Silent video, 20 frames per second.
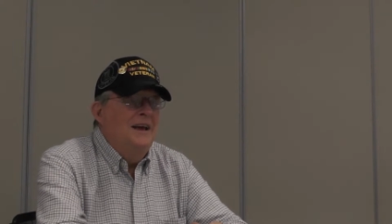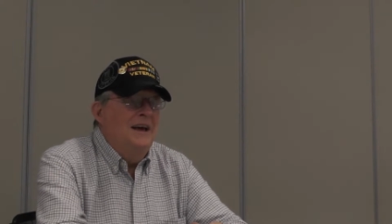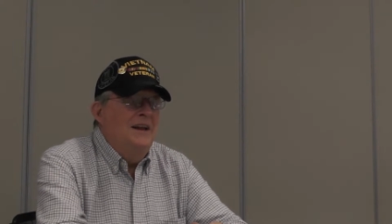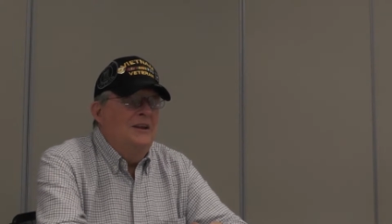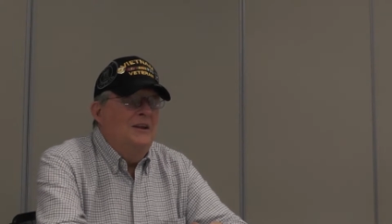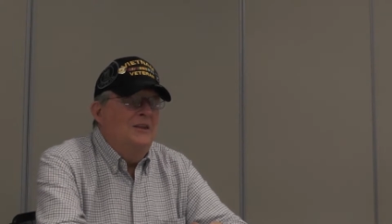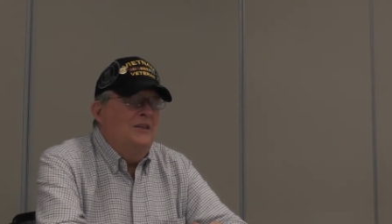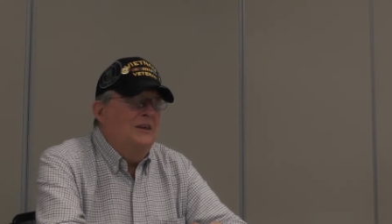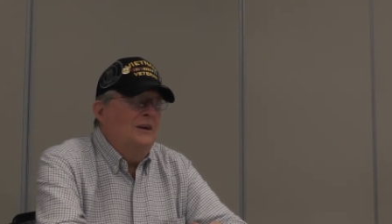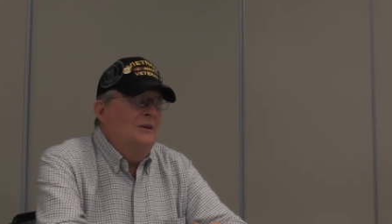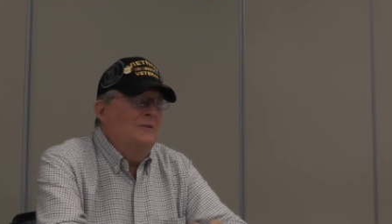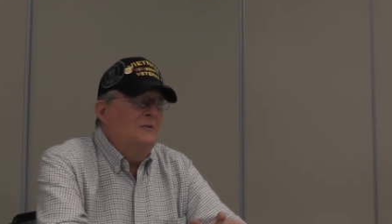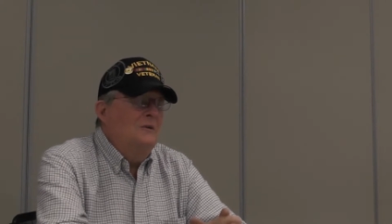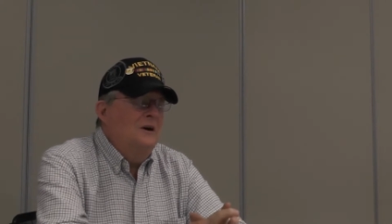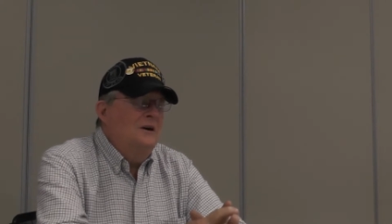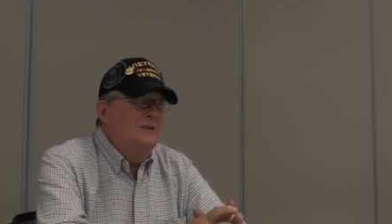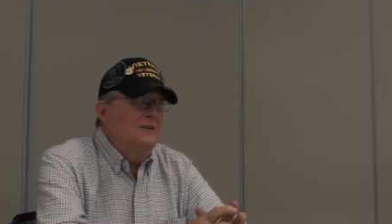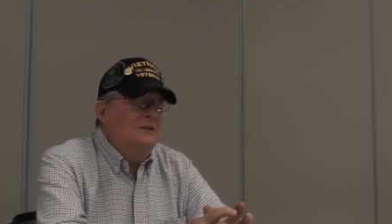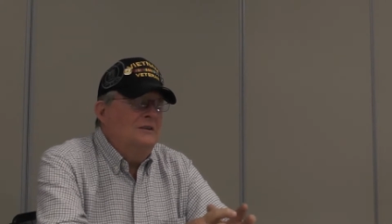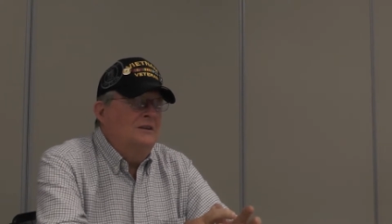And the thing
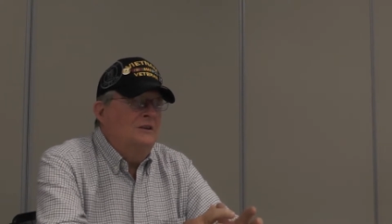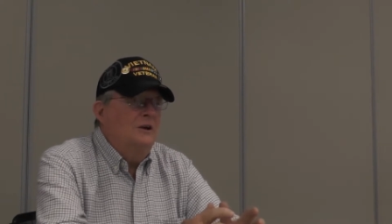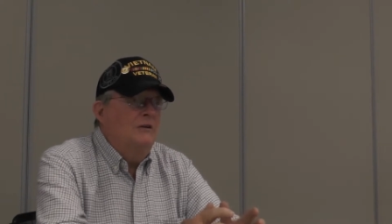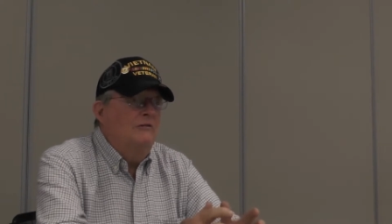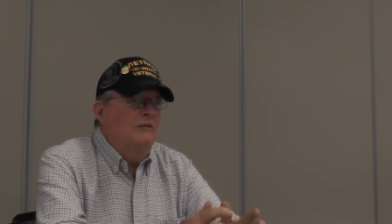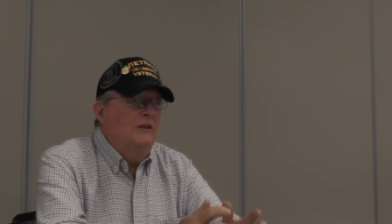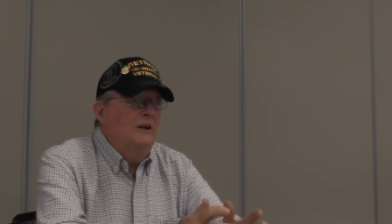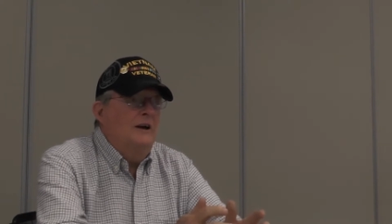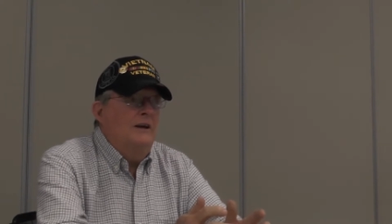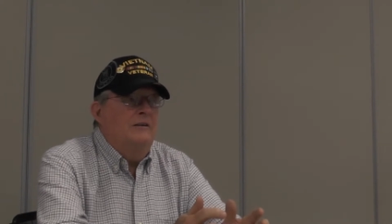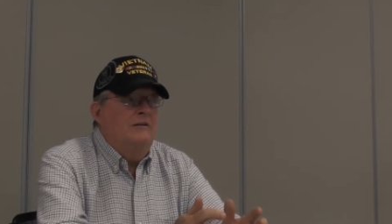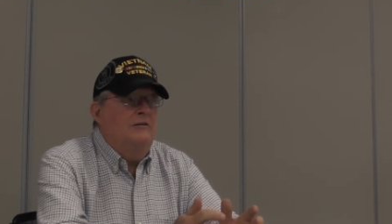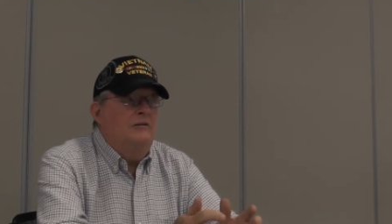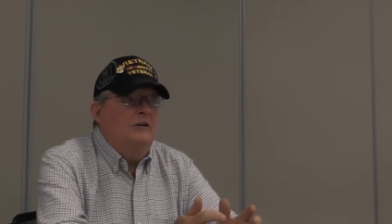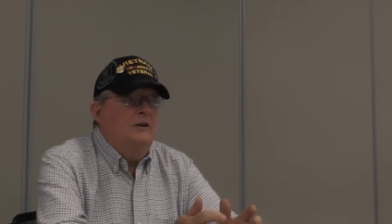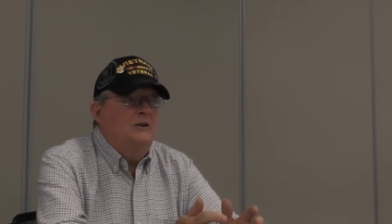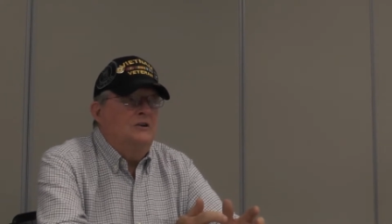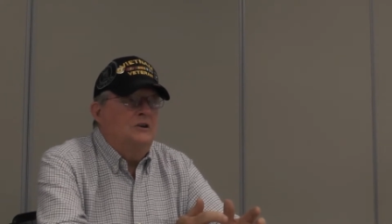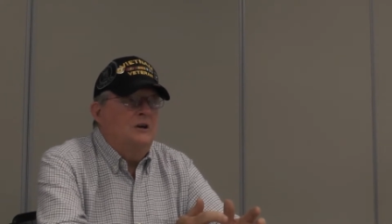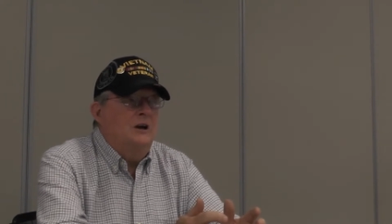was that they're flying
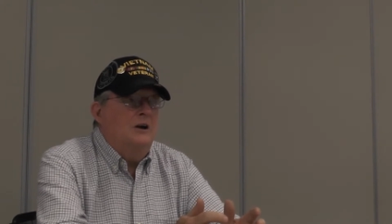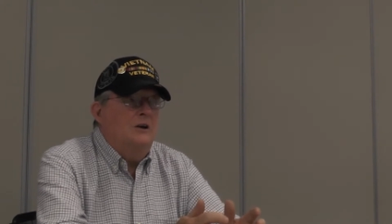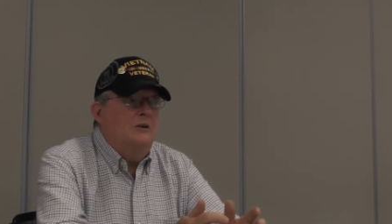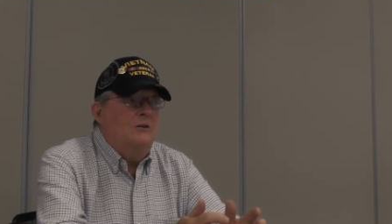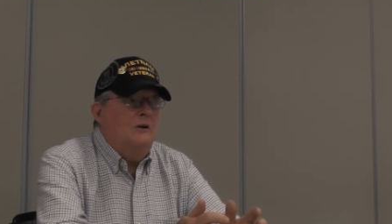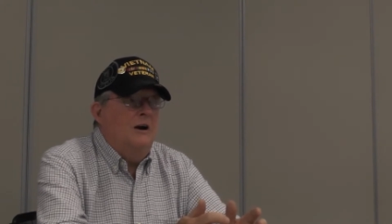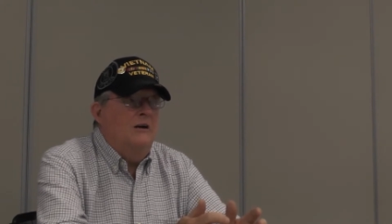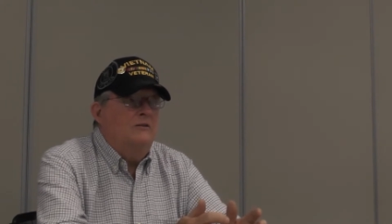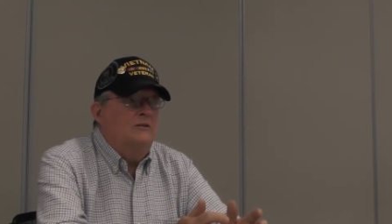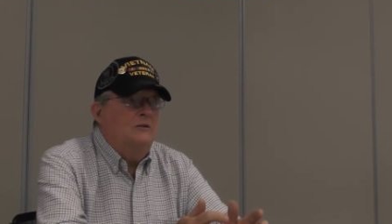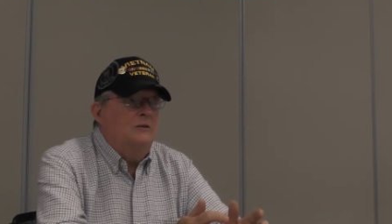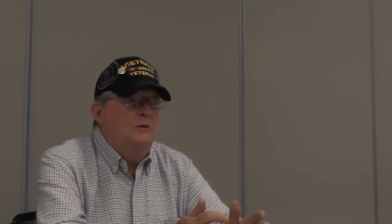French aircraft,